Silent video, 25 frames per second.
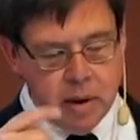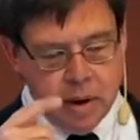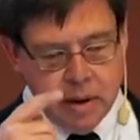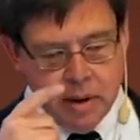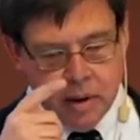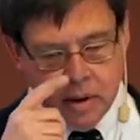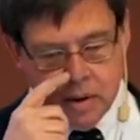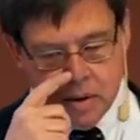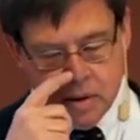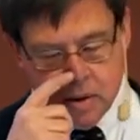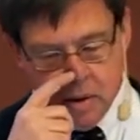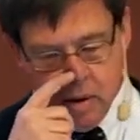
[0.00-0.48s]
I
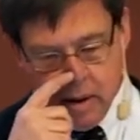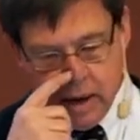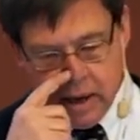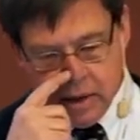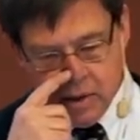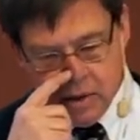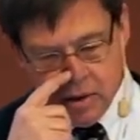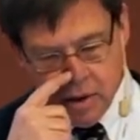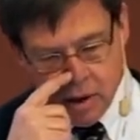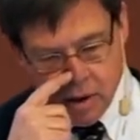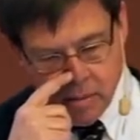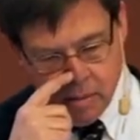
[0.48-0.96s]
think this is the
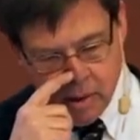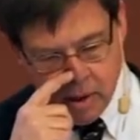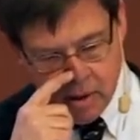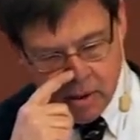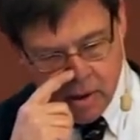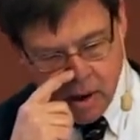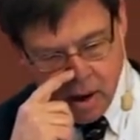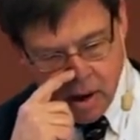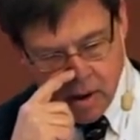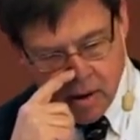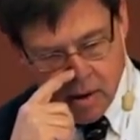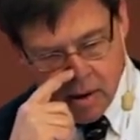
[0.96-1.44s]
last chart of my
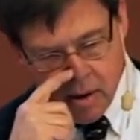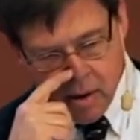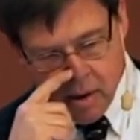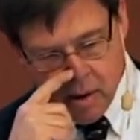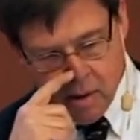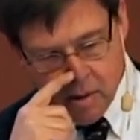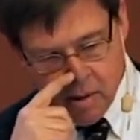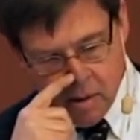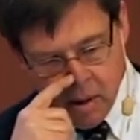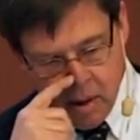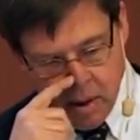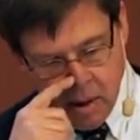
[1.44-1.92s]
talk,
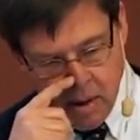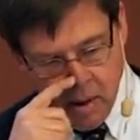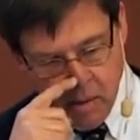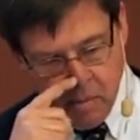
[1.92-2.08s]
and